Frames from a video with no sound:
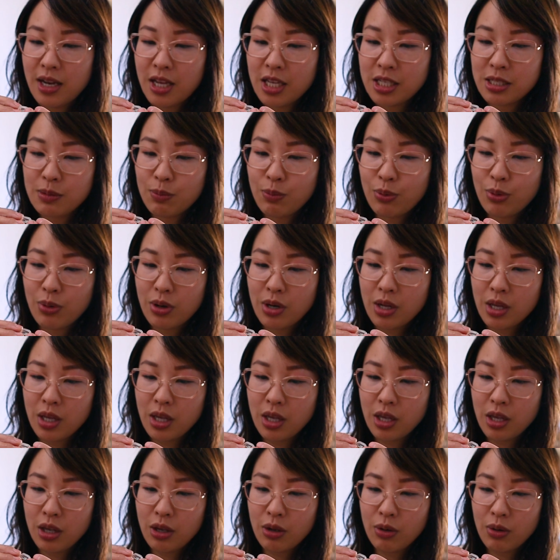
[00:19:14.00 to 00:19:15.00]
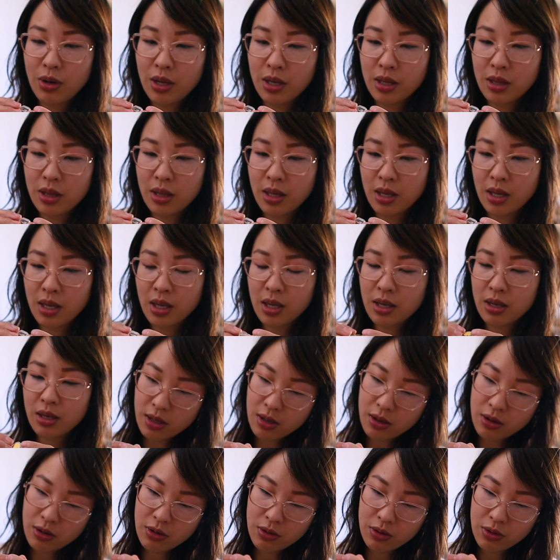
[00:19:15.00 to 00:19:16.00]
is pretty cute, I think.
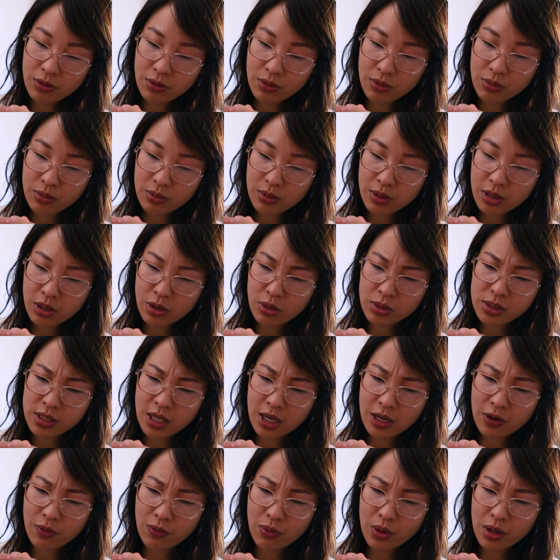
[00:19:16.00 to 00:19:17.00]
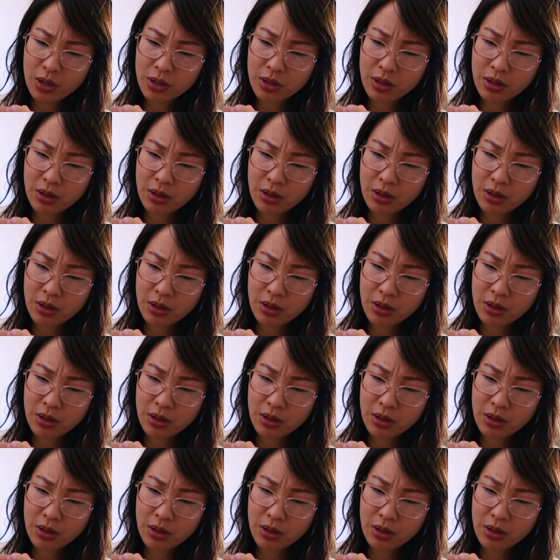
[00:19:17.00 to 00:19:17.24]
Oh, it looks kind of weird